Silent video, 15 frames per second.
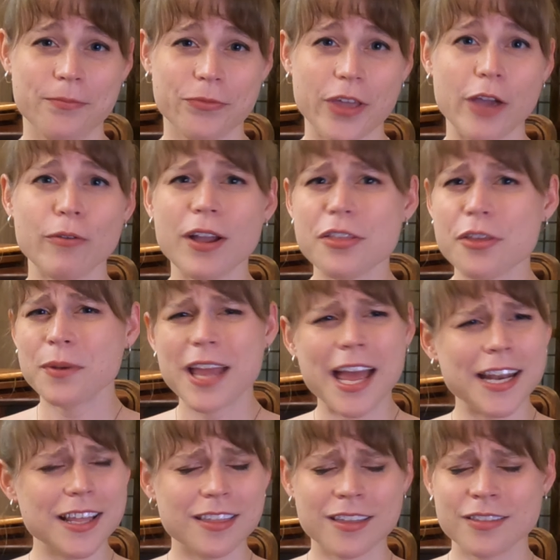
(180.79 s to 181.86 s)
I write
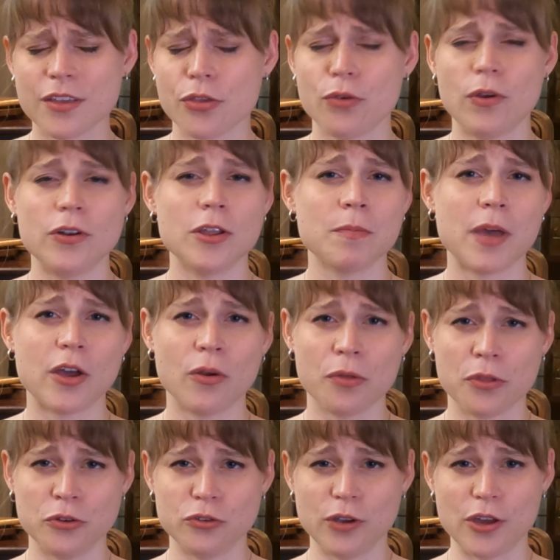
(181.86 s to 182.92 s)
anything that's threatening my
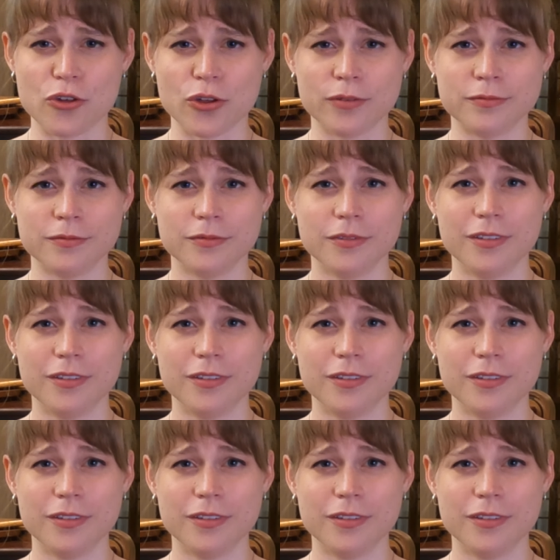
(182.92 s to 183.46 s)
concentration.